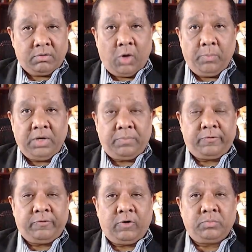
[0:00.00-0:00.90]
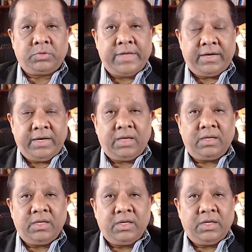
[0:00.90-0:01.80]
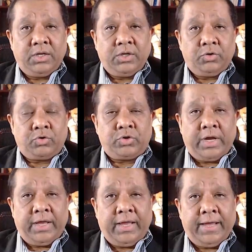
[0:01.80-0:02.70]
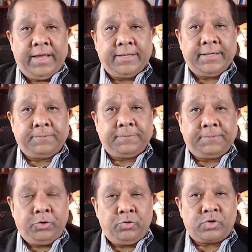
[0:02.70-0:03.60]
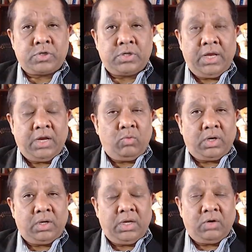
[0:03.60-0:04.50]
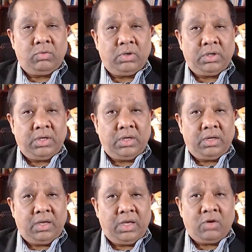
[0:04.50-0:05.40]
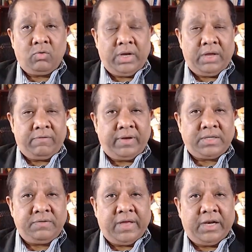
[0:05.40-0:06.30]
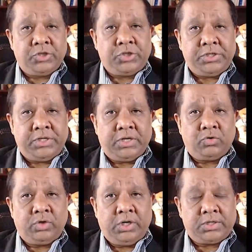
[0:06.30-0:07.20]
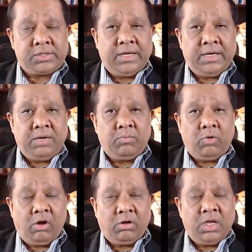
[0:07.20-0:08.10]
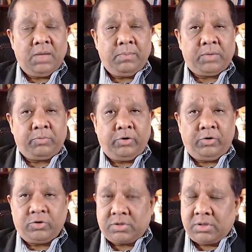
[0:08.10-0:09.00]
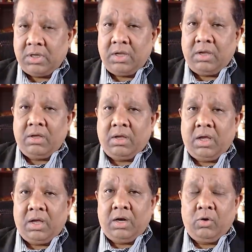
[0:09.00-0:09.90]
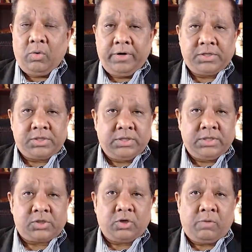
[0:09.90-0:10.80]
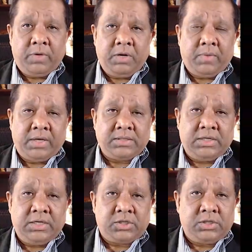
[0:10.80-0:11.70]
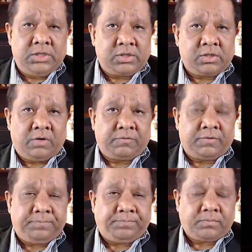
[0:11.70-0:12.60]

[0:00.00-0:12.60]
commonly performed technique to try and produce equally effective analgesia to an interscalene block, but produce lower incidence or minimize the incidence of